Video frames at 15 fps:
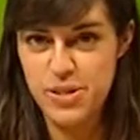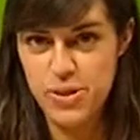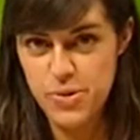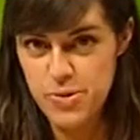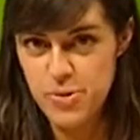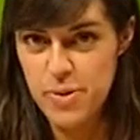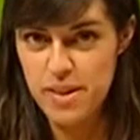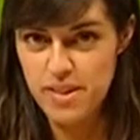
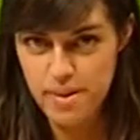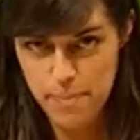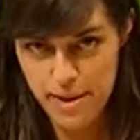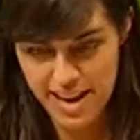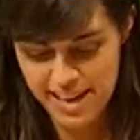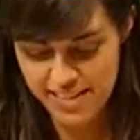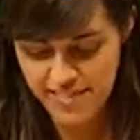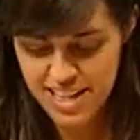to the
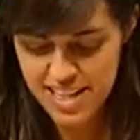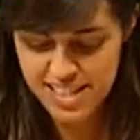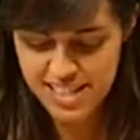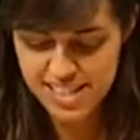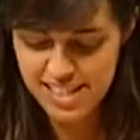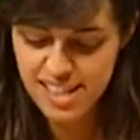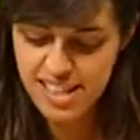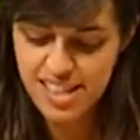back of it.
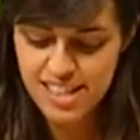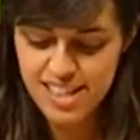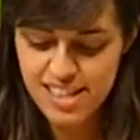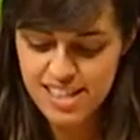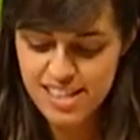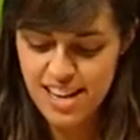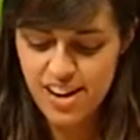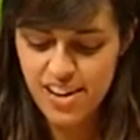
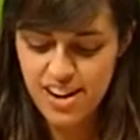Now,